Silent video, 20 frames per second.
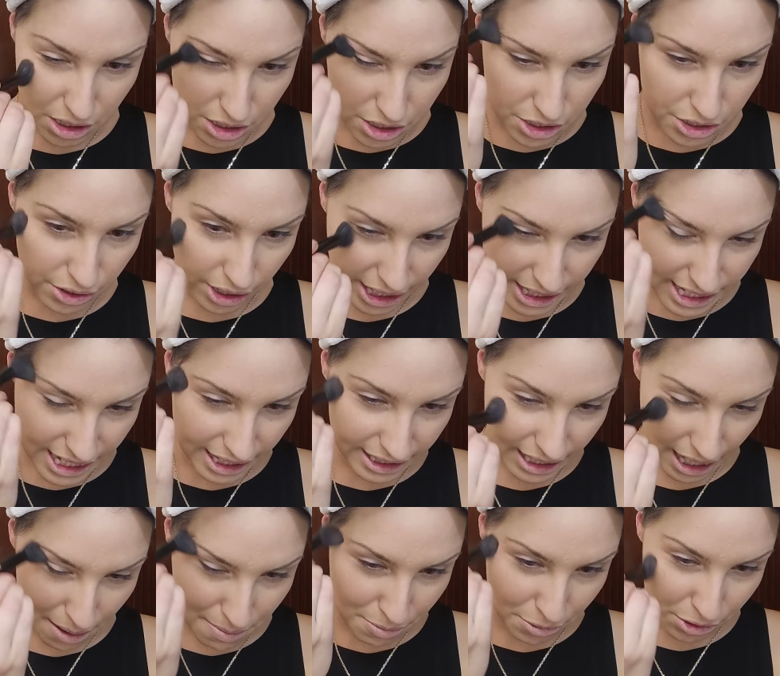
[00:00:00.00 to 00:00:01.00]
So I take
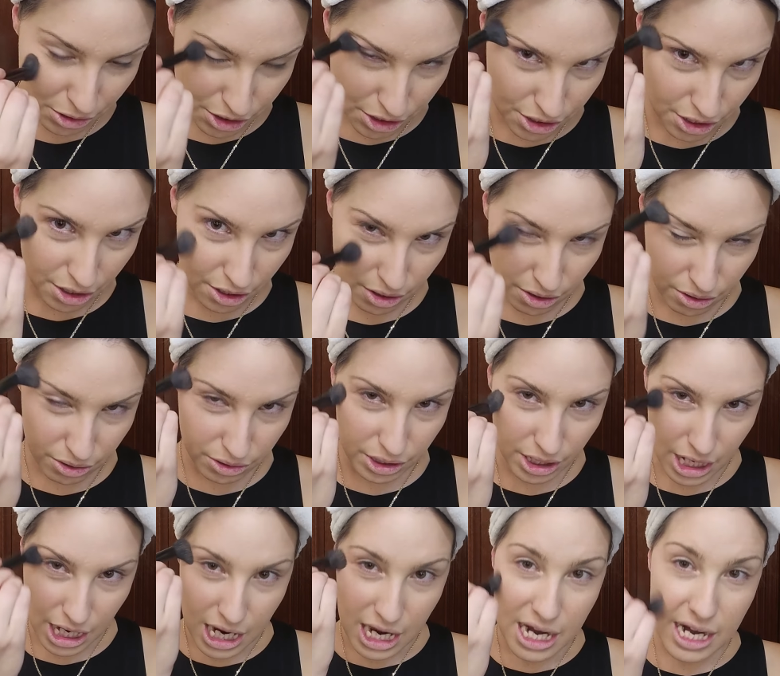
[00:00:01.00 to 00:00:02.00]
that moonstone,
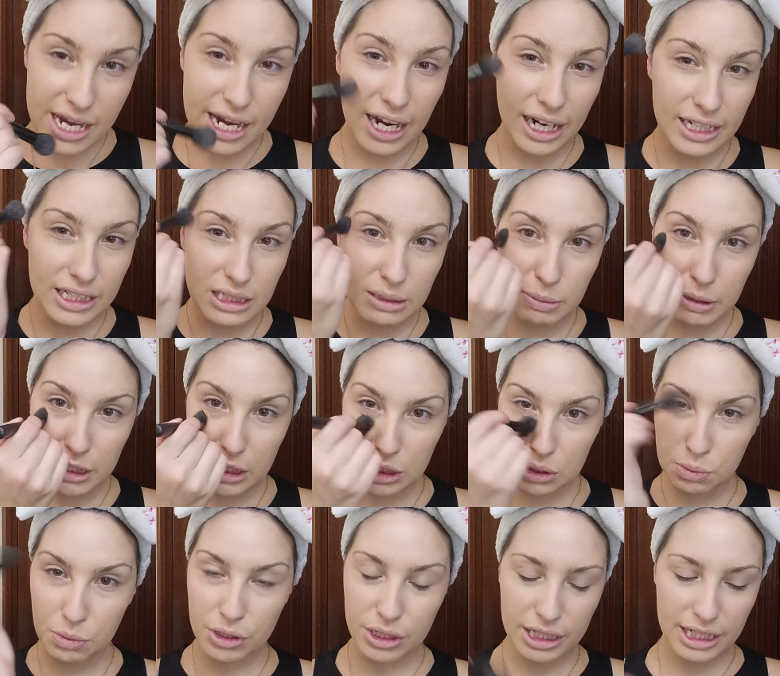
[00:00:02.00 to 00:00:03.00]
nice big
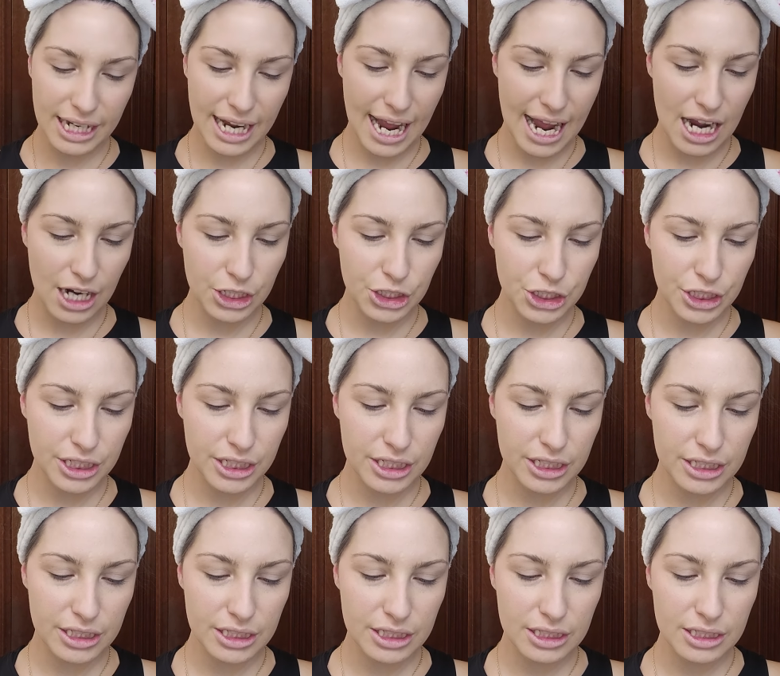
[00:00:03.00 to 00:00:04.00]
swirly
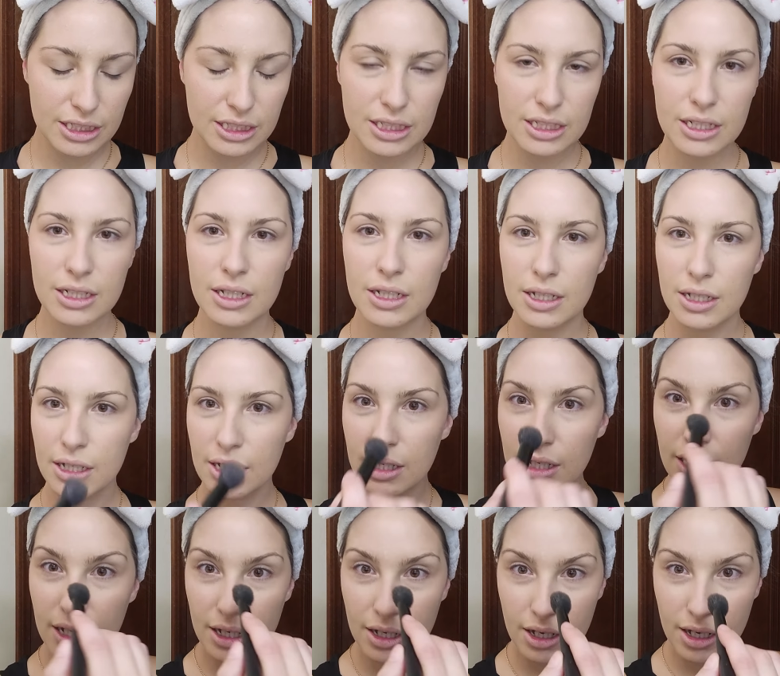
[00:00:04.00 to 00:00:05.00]
actions,
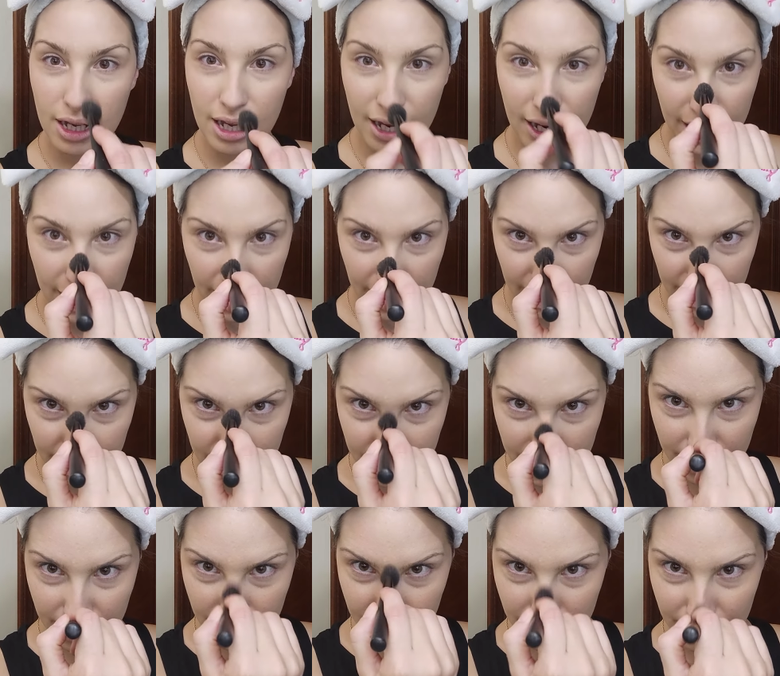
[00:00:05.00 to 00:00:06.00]
hit
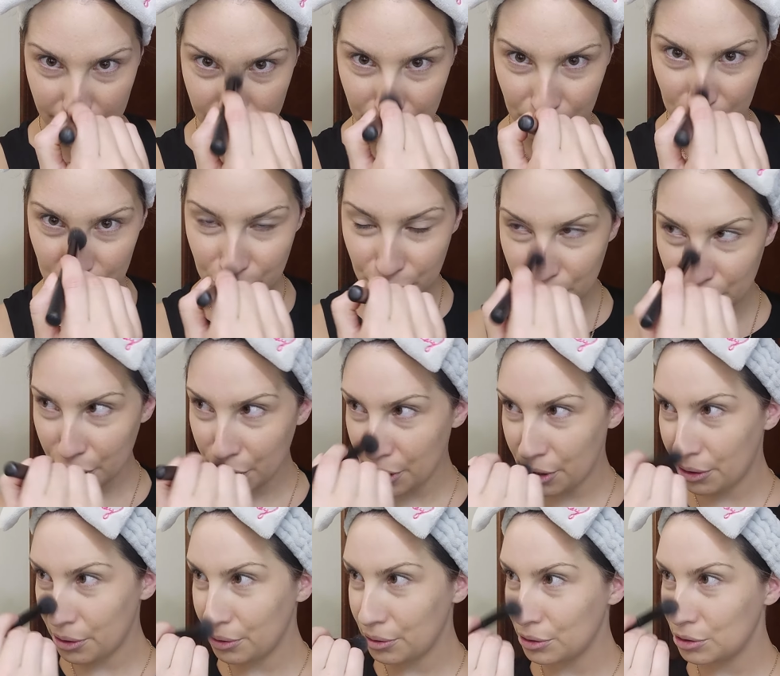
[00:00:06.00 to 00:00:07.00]
the bridge of the
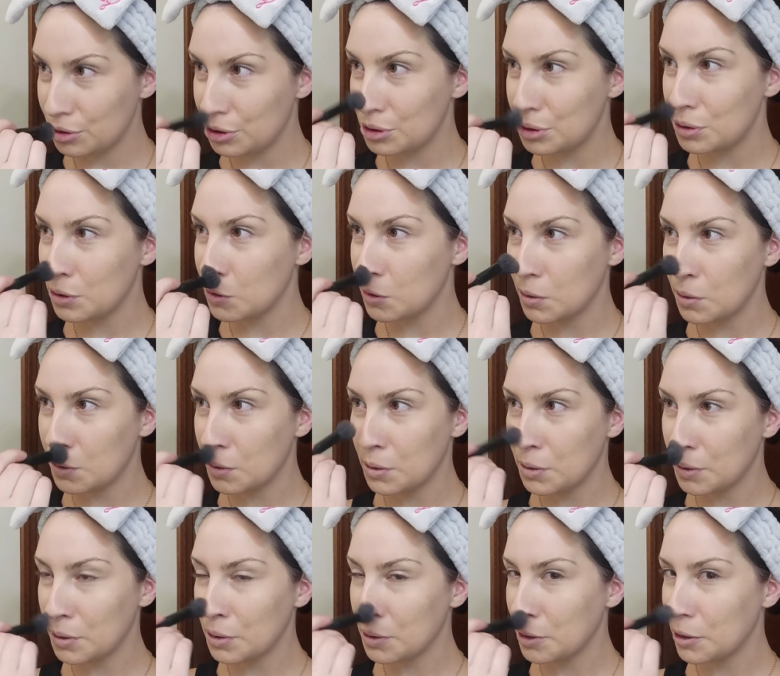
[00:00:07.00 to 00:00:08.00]
nose,
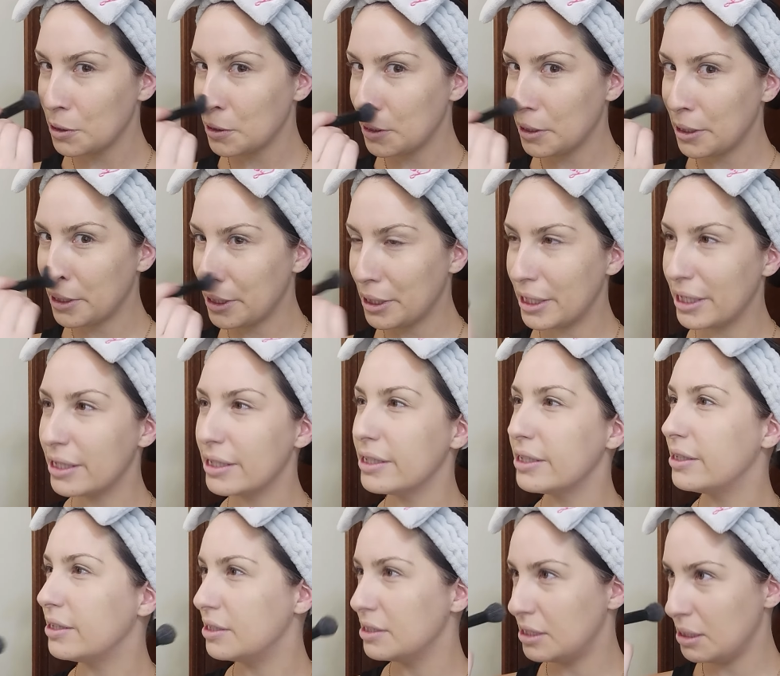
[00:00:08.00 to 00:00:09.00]
and
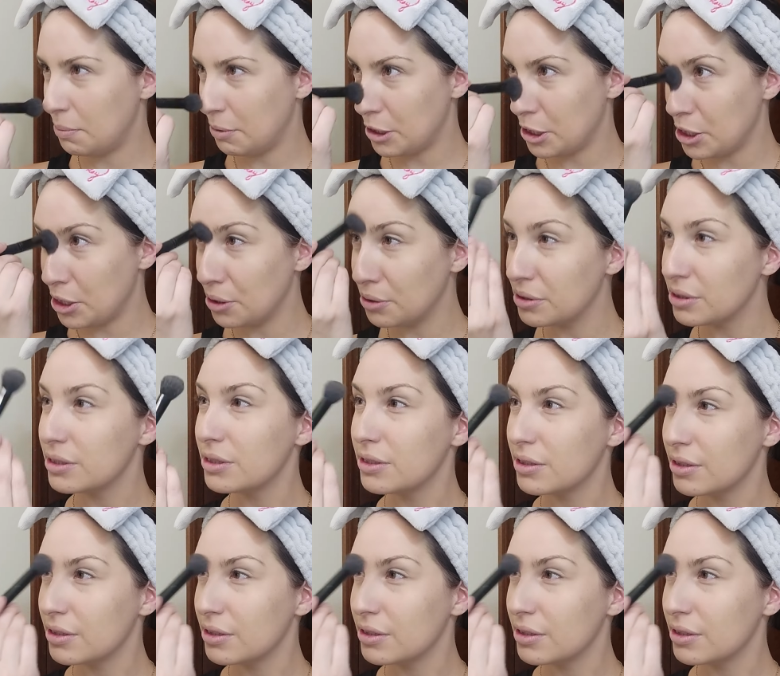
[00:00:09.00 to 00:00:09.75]
the tip of the nose.